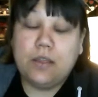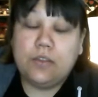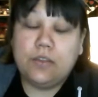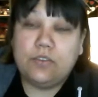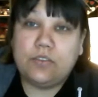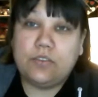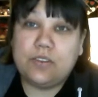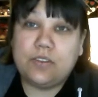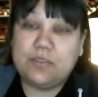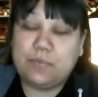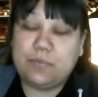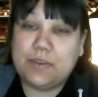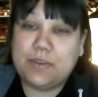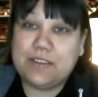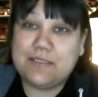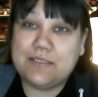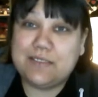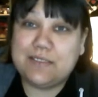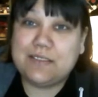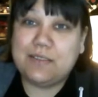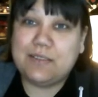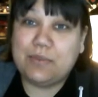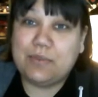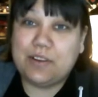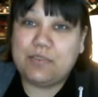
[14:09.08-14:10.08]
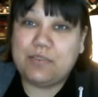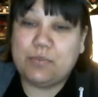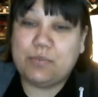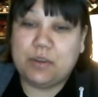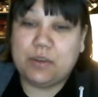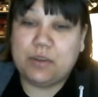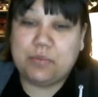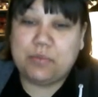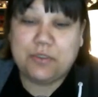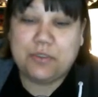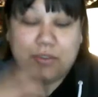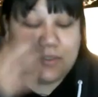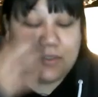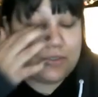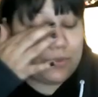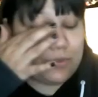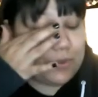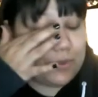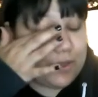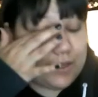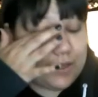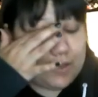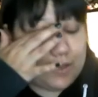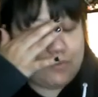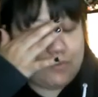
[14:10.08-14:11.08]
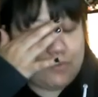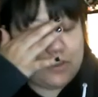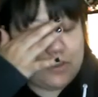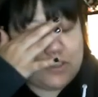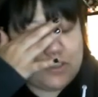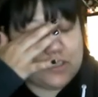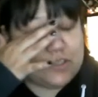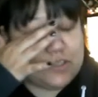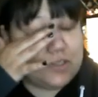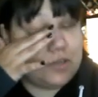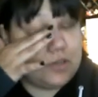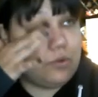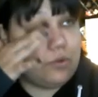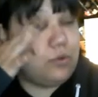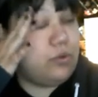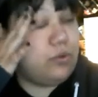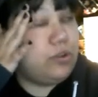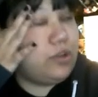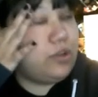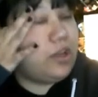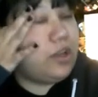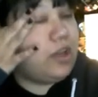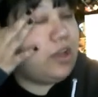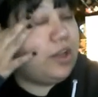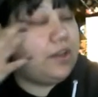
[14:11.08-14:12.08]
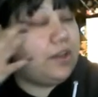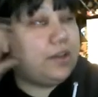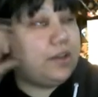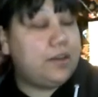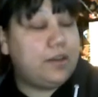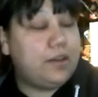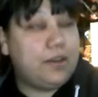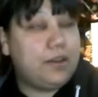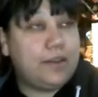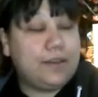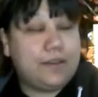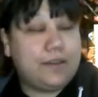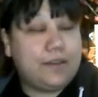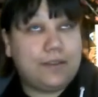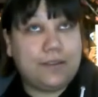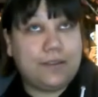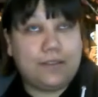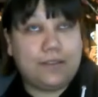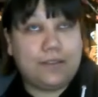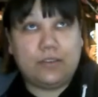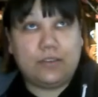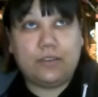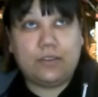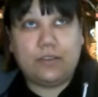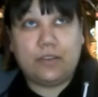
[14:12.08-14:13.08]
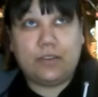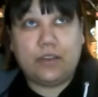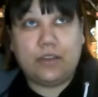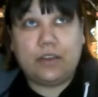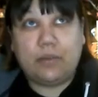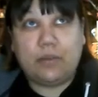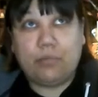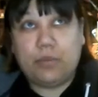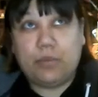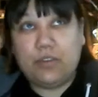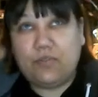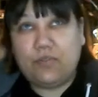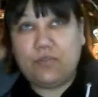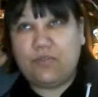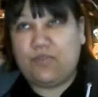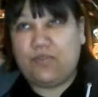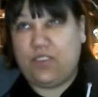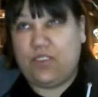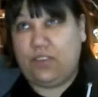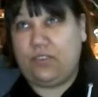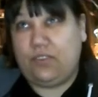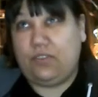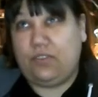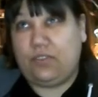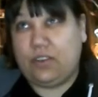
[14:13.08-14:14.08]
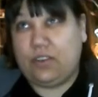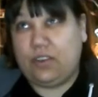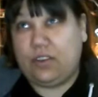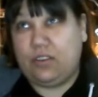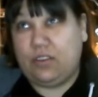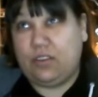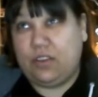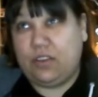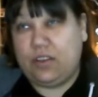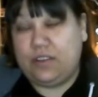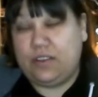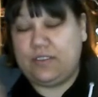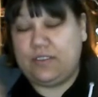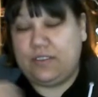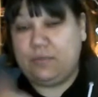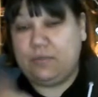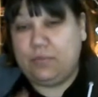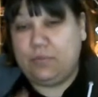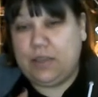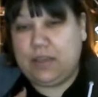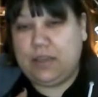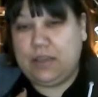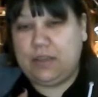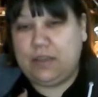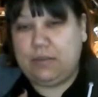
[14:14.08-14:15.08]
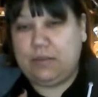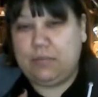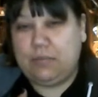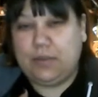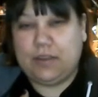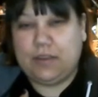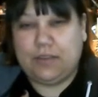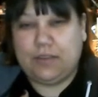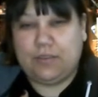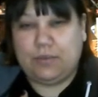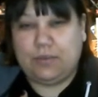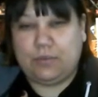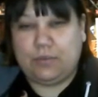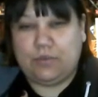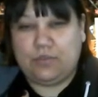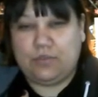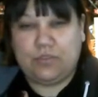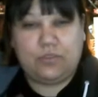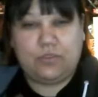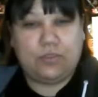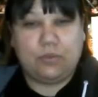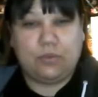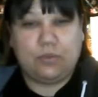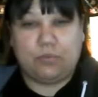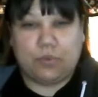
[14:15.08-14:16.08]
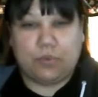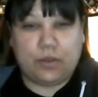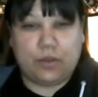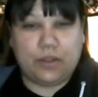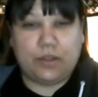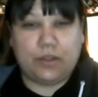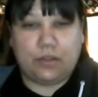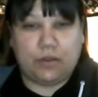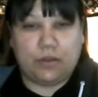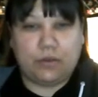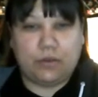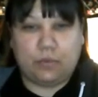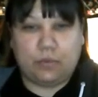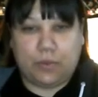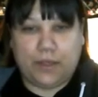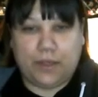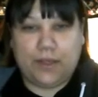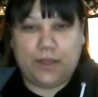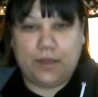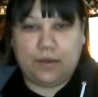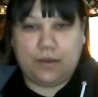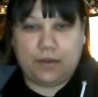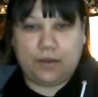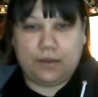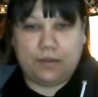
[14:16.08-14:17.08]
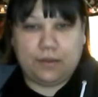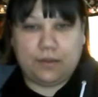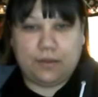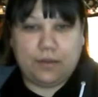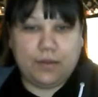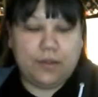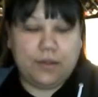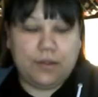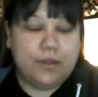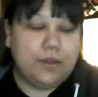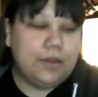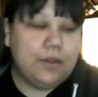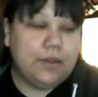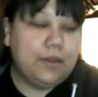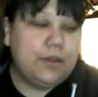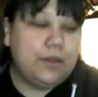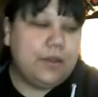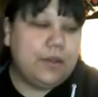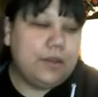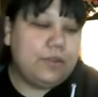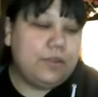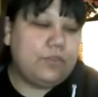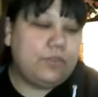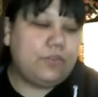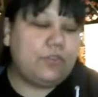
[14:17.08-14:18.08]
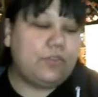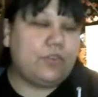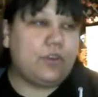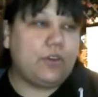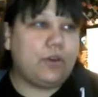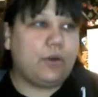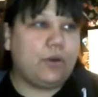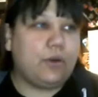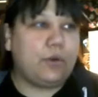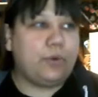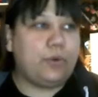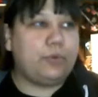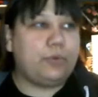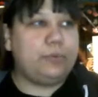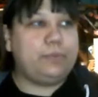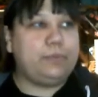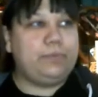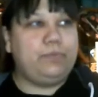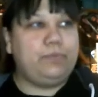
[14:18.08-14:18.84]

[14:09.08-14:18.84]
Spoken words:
So this is basically what I've been up to this week, which isn't a whole lot. It doesn't look like, but it feels like a lot to me because it was just a really long week. So